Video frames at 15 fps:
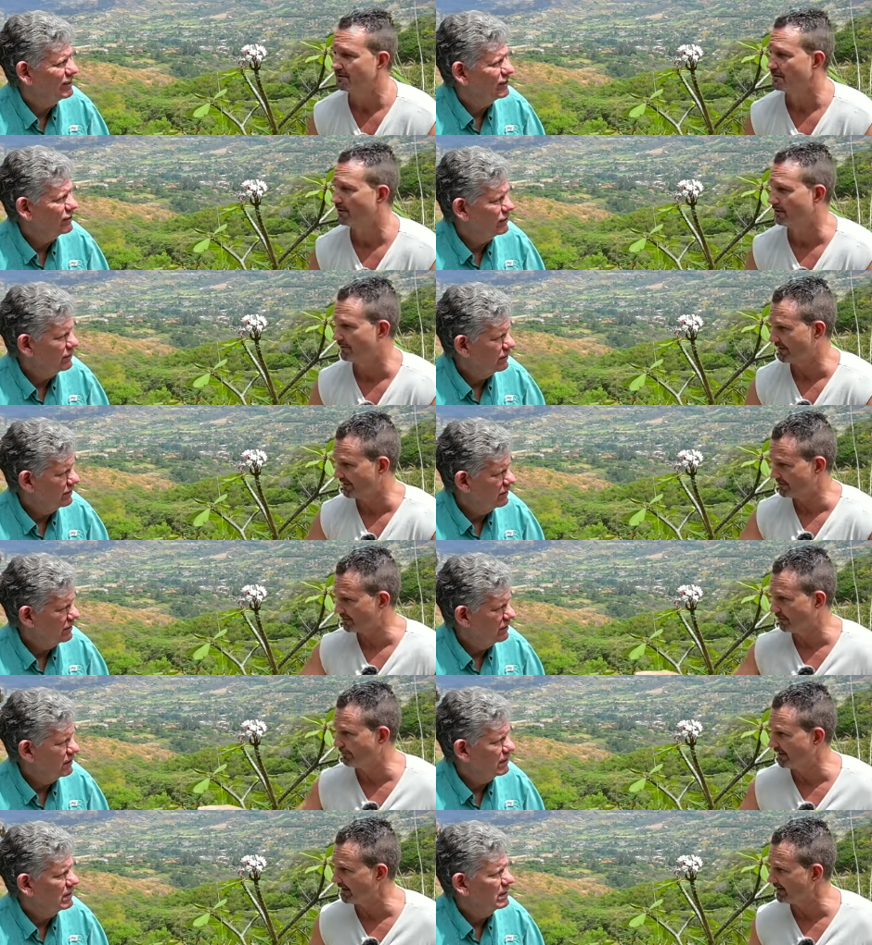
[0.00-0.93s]
Speaker 1: on their
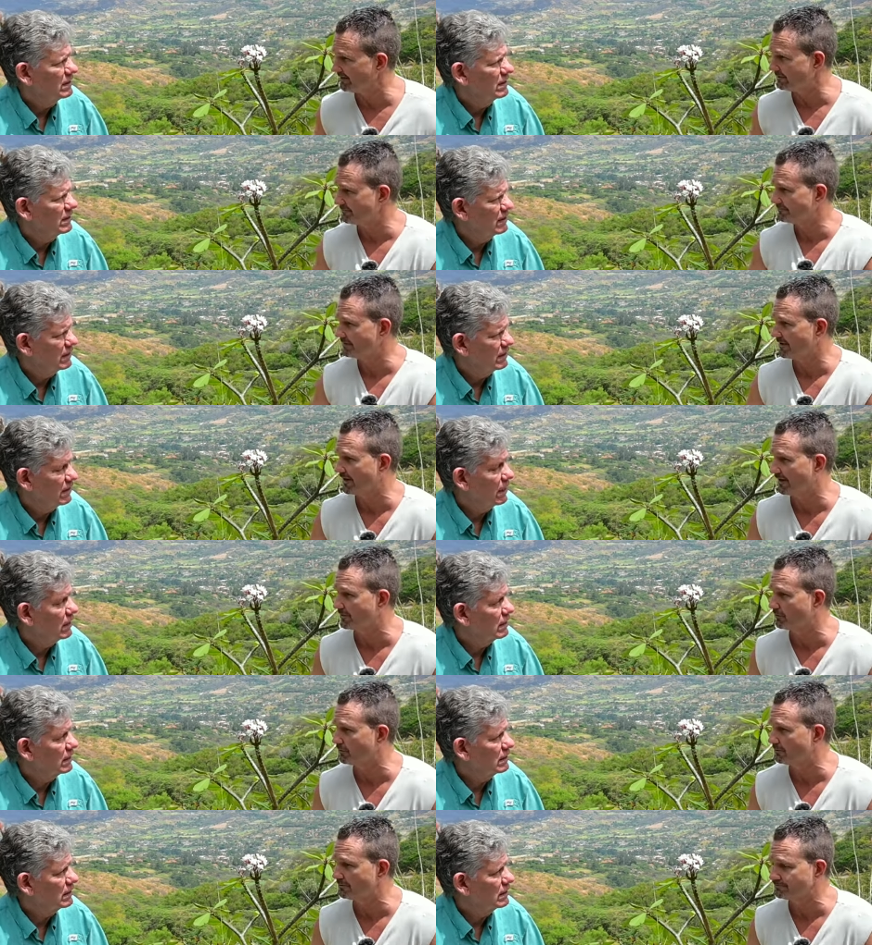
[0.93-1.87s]
domain at
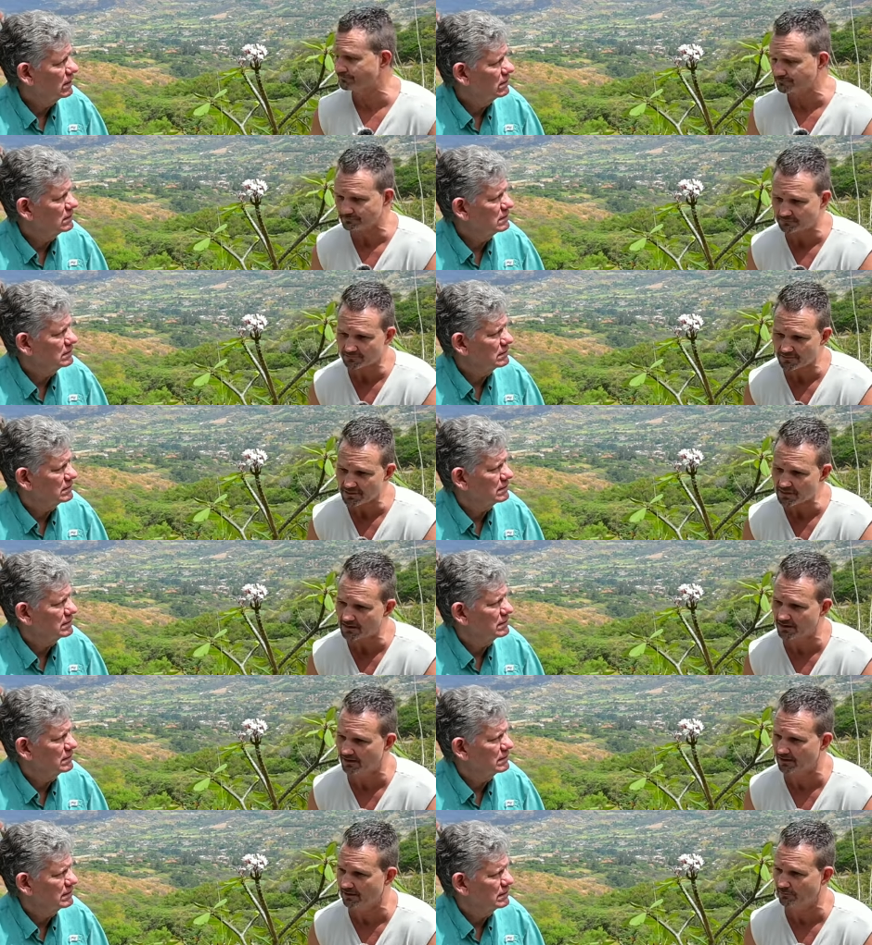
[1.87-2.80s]
all,
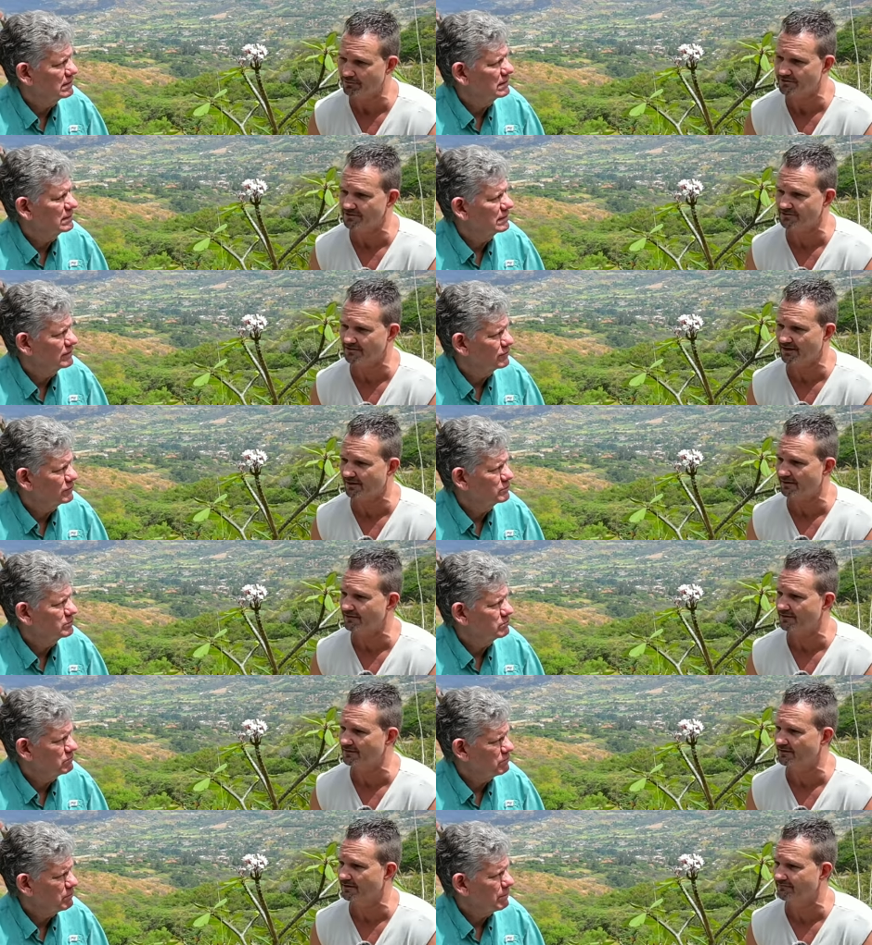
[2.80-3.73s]
uh, which is another
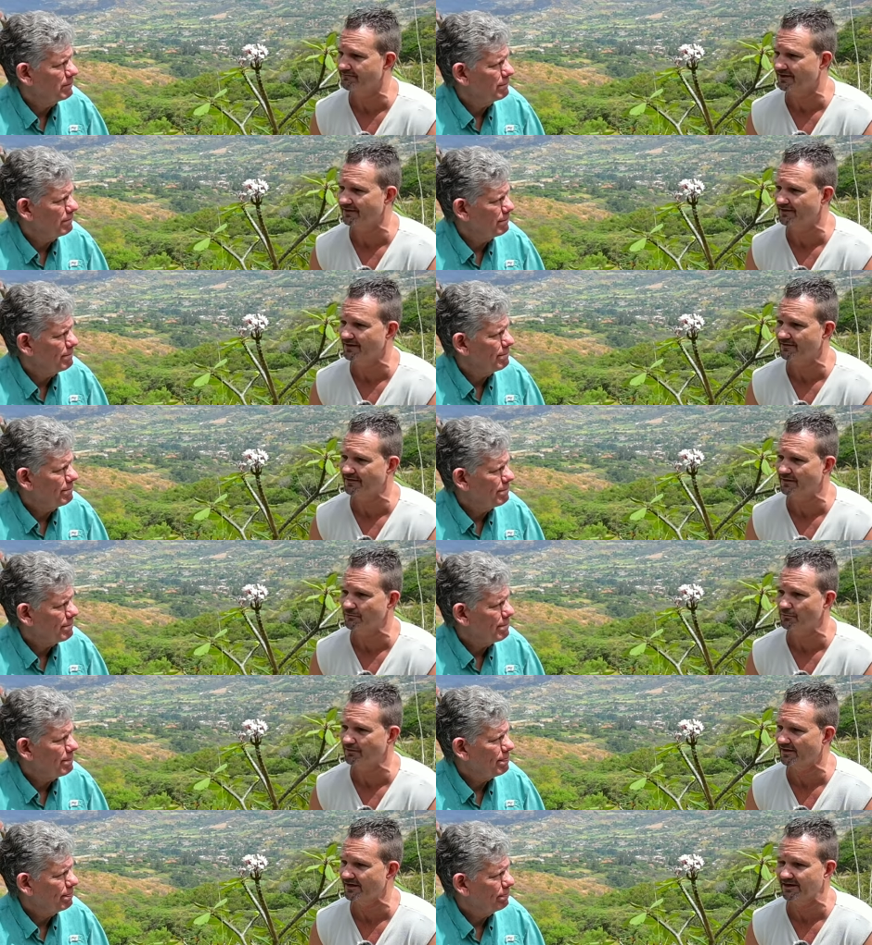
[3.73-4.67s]
thing that I found out. They
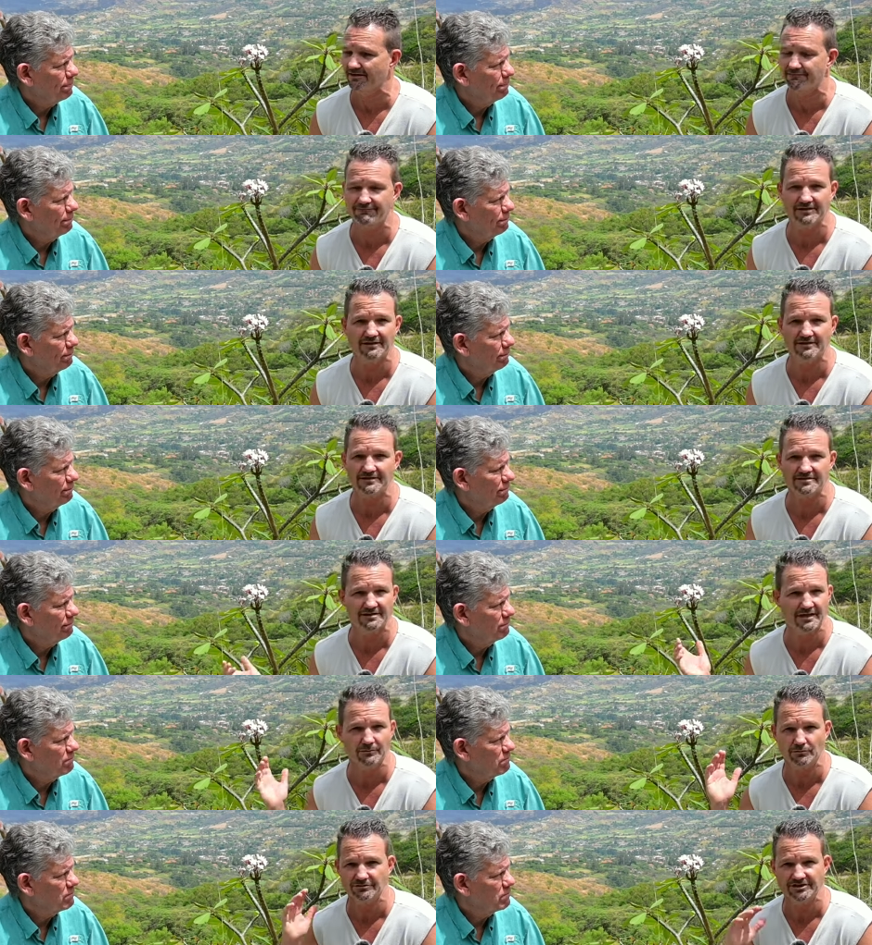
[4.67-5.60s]
will, they are fearless.
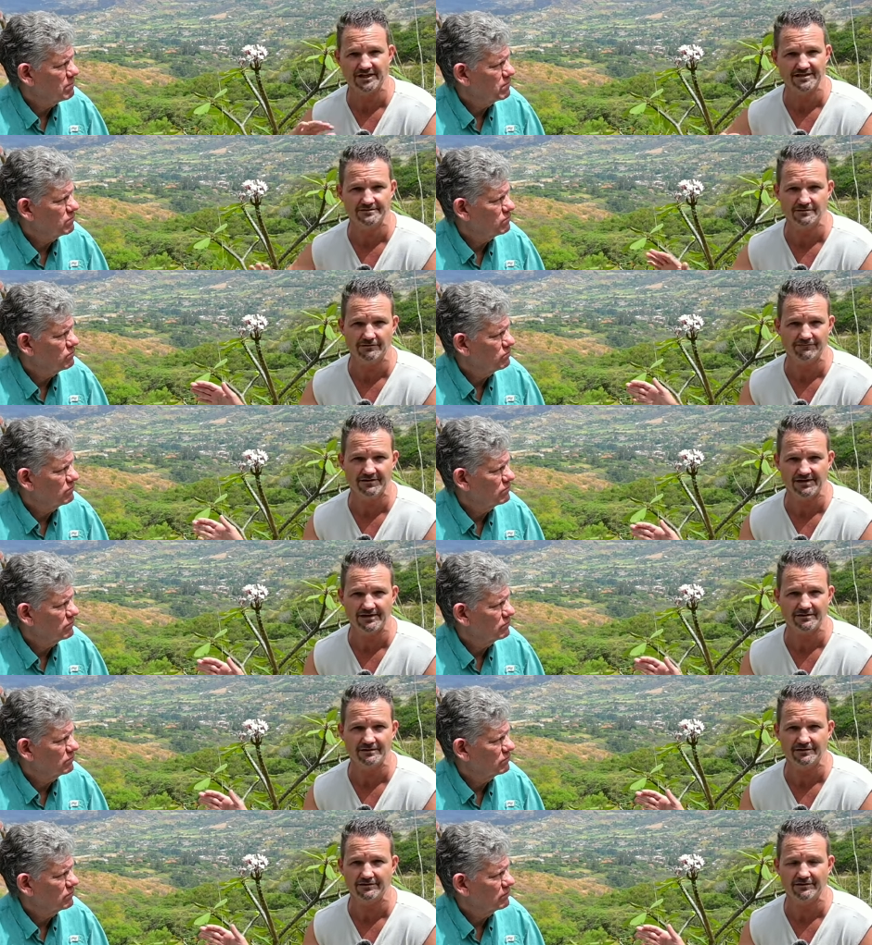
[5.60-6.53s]
They will chase off
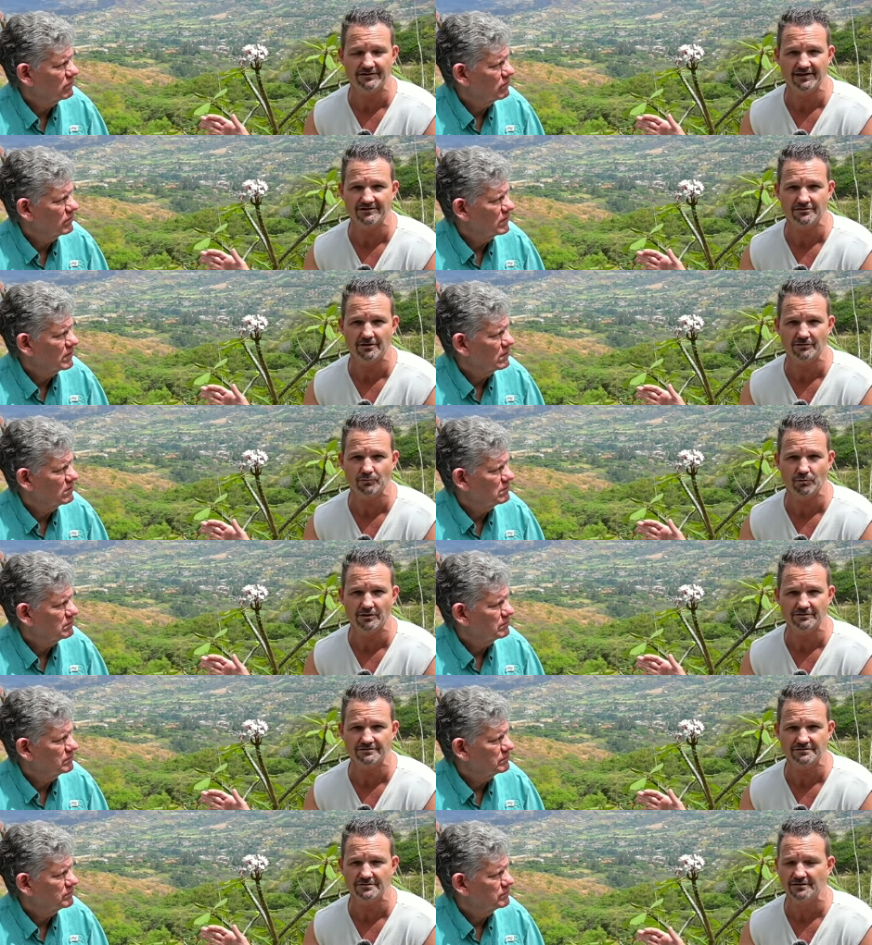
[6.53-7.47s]
anything that they don't
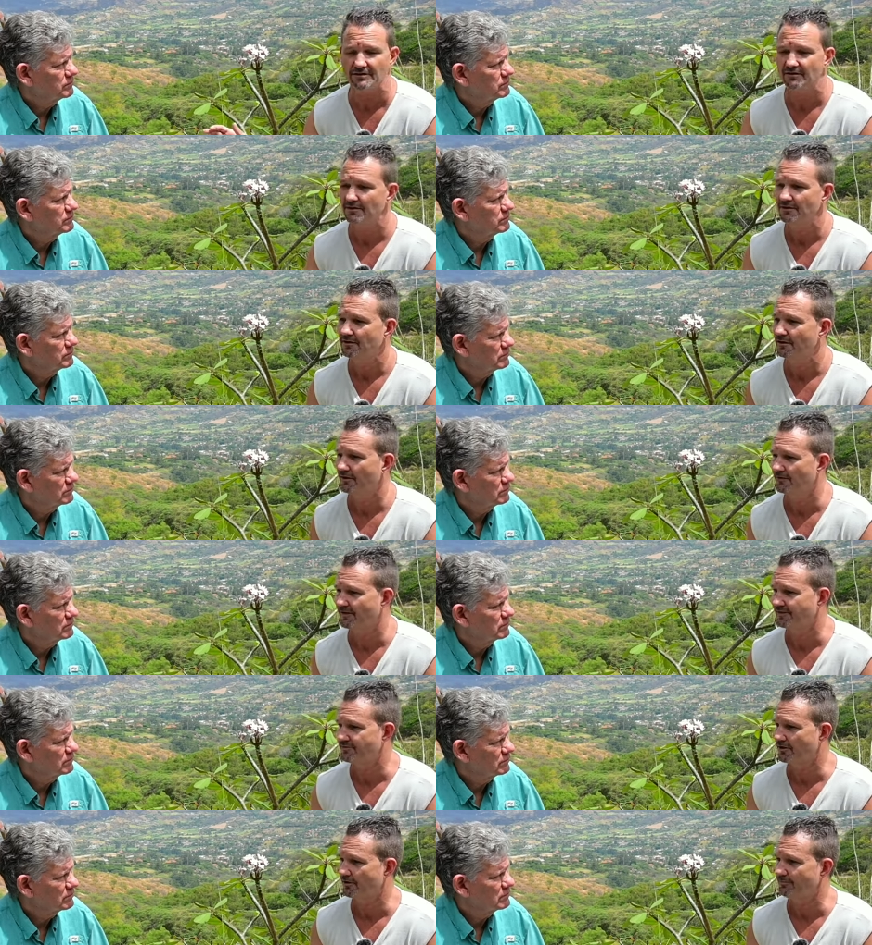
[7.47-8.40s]
want on their
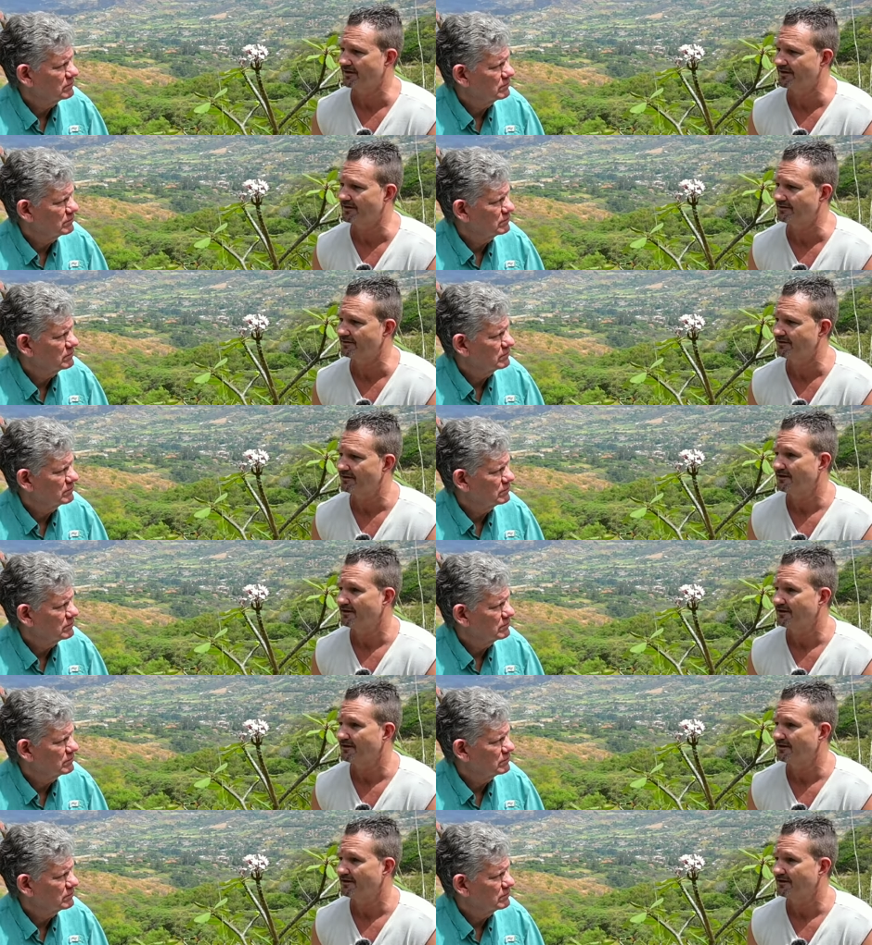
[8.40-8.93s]
domain.